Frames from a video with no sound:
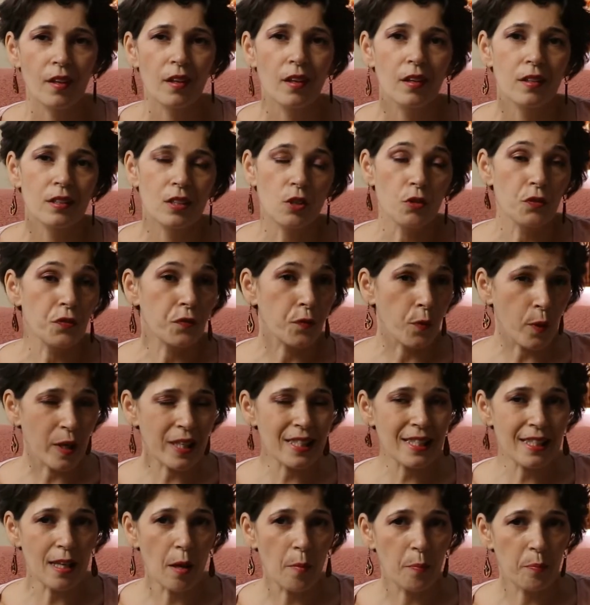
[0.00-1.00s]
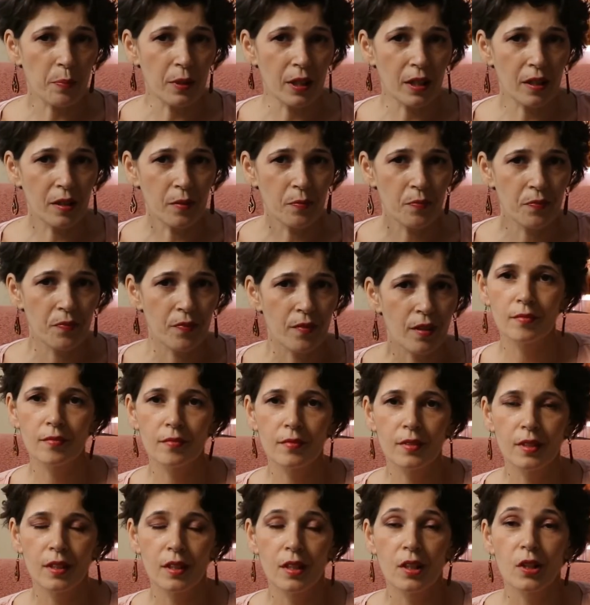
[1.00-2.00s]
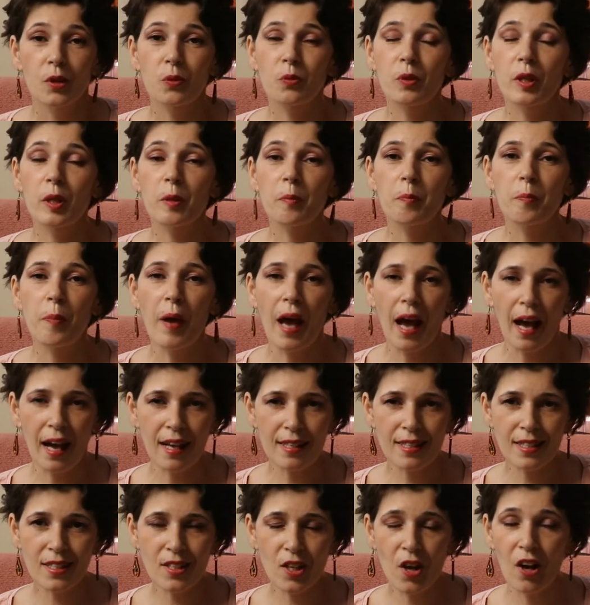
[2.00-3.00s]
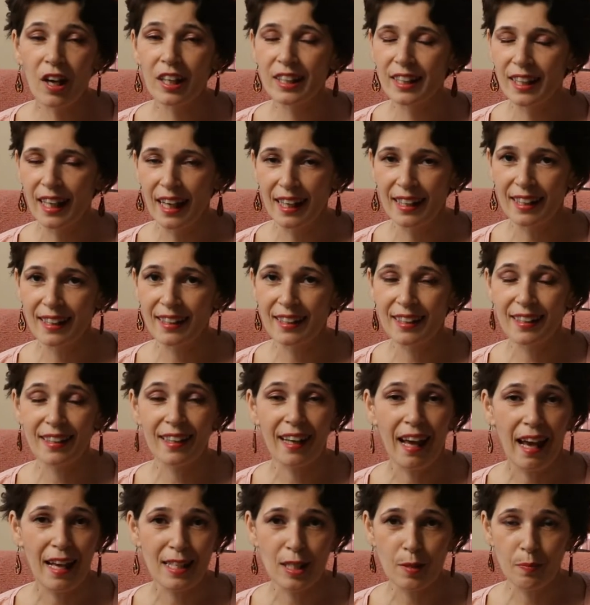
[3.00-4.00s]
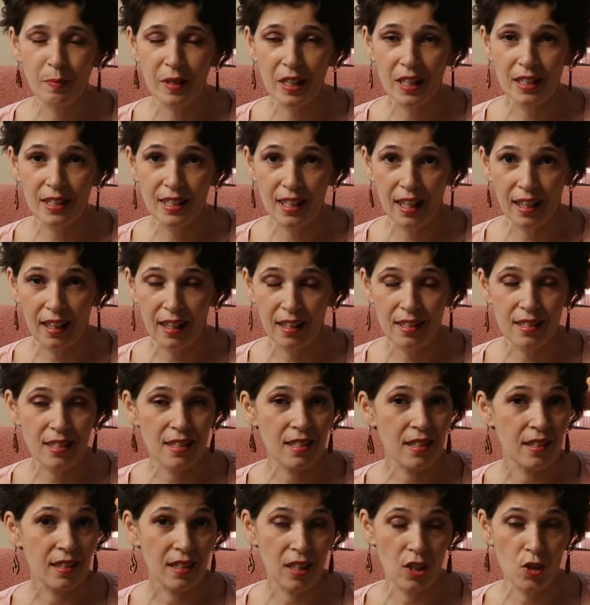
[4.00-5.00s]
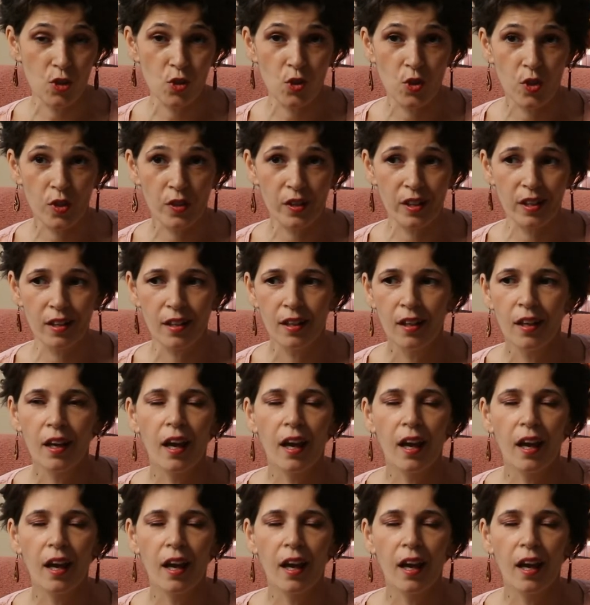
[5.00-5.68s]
So for example, we passed on getting last minute tickets this year